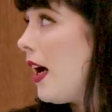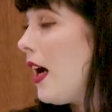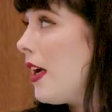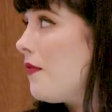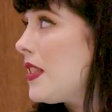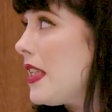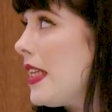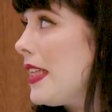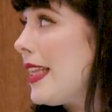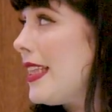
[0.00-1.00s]
I've
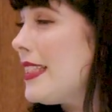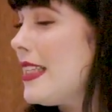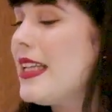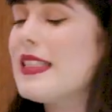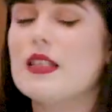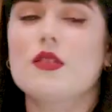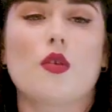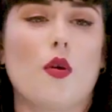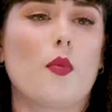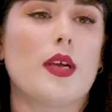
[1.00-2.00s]
seen that this isn't
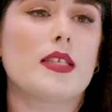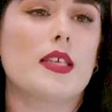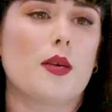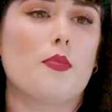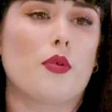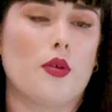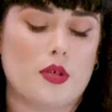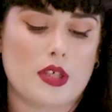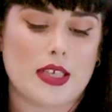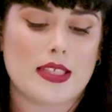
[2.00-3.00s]
always the
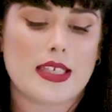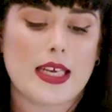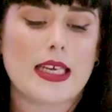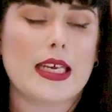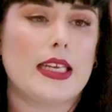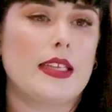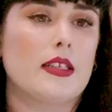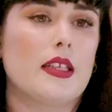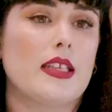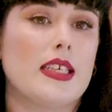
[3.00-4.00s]
approach that's taken
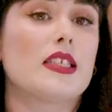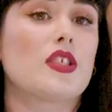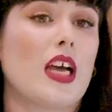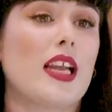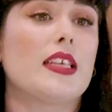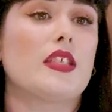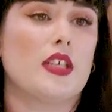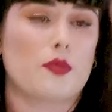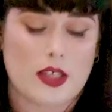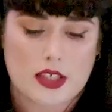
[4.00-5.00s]
in these
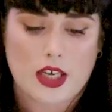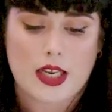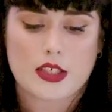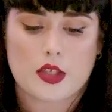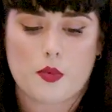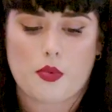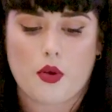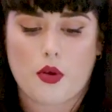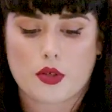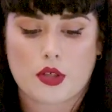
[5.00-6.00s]
challenges when challenges are
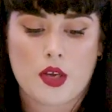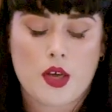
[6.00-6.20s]
brought.